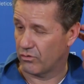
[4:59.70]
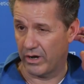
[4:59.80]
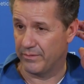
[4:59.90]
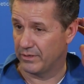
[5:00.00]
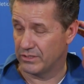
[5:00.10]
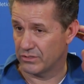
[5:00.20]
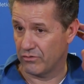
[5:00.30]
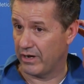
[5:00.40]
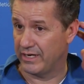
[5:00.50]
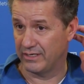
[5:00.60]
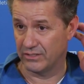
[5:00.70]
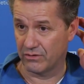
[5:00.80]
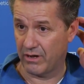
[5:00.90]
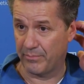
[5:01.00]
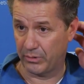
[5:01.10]
It's great. He's great. He's a
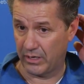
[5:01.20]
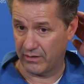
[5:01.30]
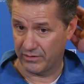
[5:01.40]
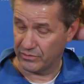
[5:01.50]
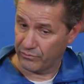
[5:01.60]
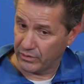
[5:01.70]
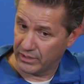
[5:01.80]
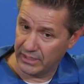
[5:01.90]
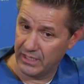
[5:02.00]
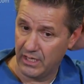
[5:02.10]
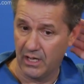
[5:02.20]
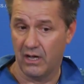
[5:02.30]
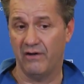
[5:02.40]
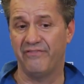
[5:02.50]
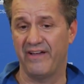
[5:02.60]
great player. He's really
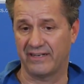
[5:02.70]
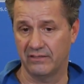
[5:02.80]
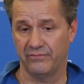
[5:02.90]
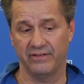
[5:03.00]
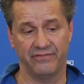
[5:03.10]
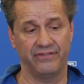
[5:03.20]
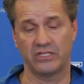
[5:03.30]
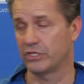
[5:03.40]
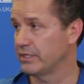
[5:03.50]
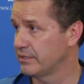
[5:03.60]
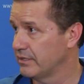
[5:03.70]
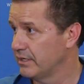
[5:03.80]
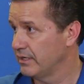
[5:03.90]
effective and efficient.